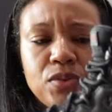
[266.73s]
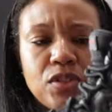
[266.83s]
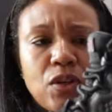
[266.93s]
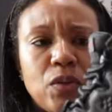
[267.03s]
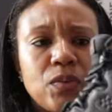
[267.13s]

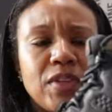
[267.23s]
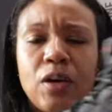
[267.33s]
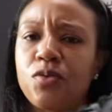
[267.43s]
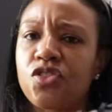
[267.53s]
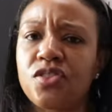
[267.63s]
so
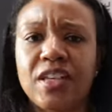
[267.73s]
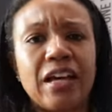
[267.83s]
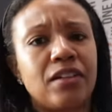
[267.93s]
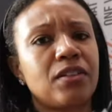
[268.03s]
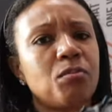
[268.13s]
that was just
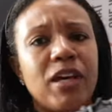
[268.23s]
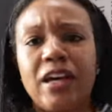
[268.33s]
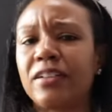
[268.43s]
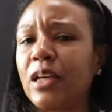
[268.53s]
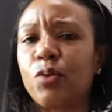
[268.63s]
kind of the
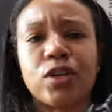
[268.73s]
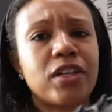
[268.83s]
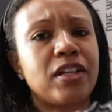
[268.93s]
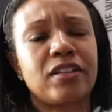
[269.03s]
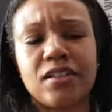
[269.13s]
bag they were
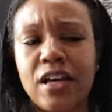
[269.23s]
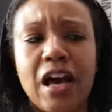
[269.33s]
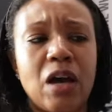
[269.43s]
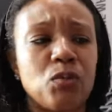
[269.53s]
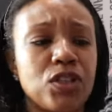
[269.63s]
in at the
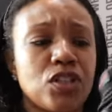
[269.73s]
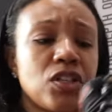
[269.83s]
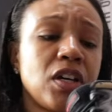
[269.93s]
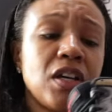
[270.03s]
time, which